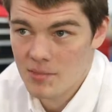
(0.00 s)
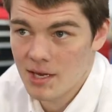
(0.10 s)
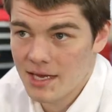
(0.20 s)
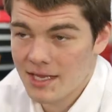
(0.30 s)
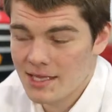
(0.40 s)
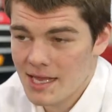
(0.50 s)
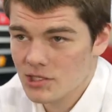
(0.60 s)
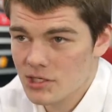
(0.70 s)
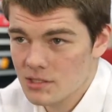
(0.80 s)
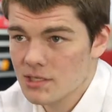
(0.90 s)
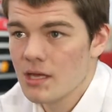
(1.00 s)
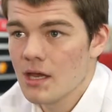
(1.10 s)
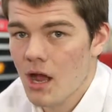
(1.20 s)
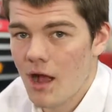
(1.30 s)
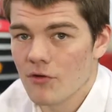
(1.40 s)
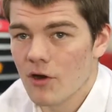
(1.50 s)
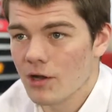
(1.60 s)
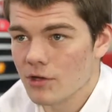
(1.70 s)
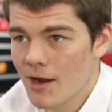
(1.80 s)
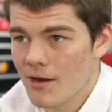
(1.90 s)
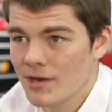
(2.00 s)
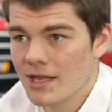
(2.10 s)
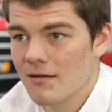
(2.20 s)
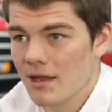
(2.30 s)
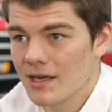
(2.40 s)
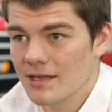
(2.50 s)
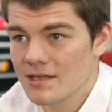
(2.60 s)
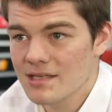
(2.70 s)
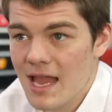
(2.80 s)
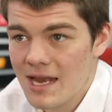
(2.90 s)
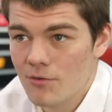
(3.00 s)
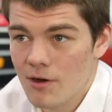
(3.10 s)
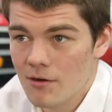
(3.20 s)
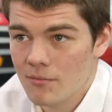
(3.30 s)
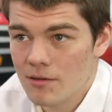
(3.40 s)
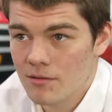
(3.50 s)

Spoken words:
I'm learning in lectures. I've got a grounding. I can understand where I'm,